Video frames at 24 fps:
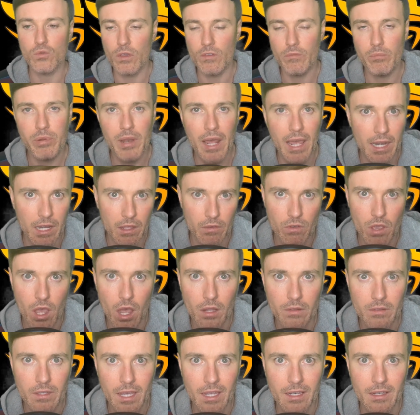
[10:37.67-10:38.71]
We have plenty of
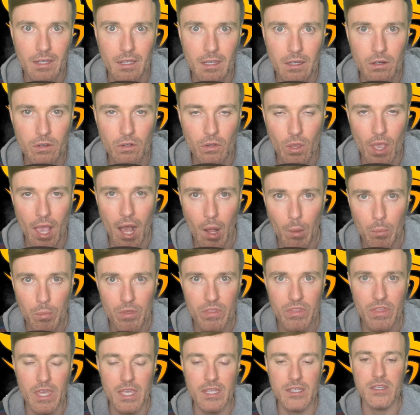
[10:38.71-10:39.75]
content here to help
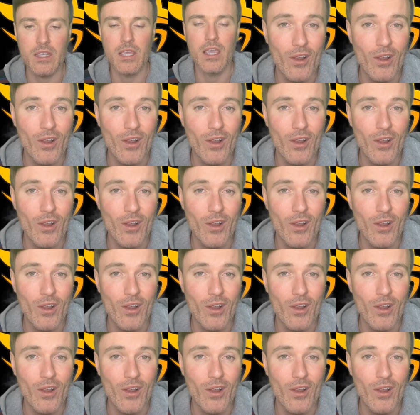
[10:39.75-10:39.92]
with this,